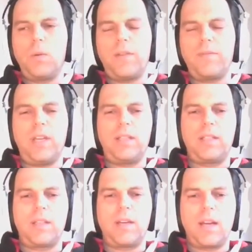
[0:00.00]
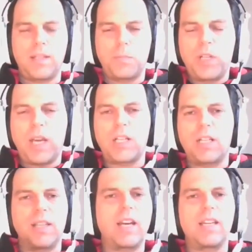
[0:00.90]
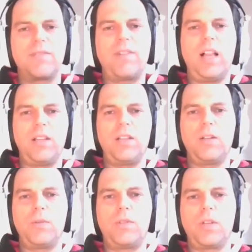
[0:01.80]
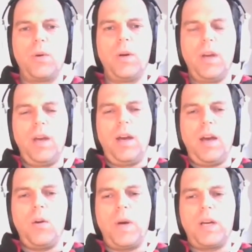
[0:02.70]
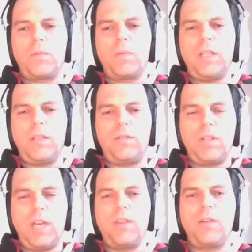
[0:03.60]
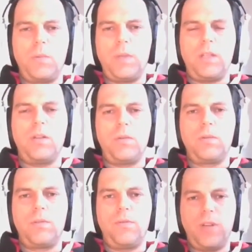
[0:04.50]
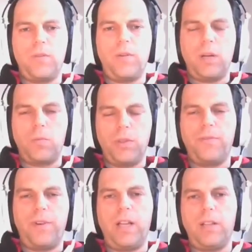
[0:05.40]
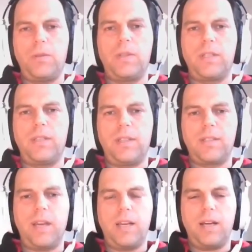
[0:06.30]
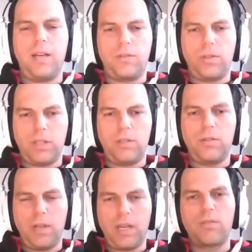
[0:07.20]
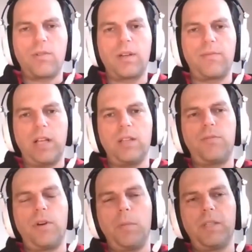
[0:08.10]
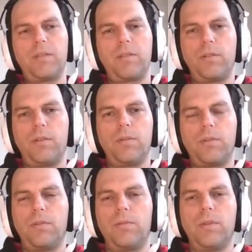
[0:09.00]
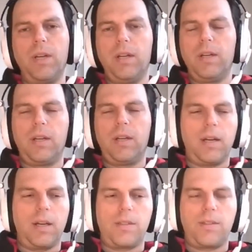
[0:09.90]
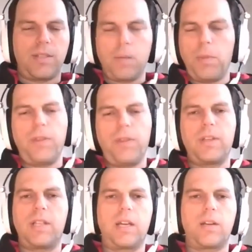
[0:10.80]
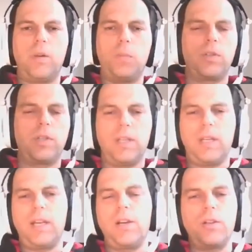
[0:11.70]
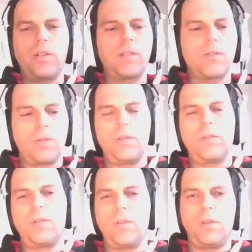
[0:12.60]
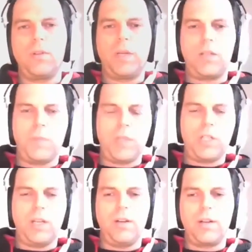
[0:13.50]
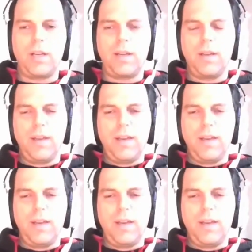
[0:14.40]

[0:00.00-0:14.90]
You have data that has potential, that has value. So how about we, together with you, figure out what the value is in this data and try to extract value from it through through uh, th- simple things like reporting and analytics, or, or all the way to machine learning.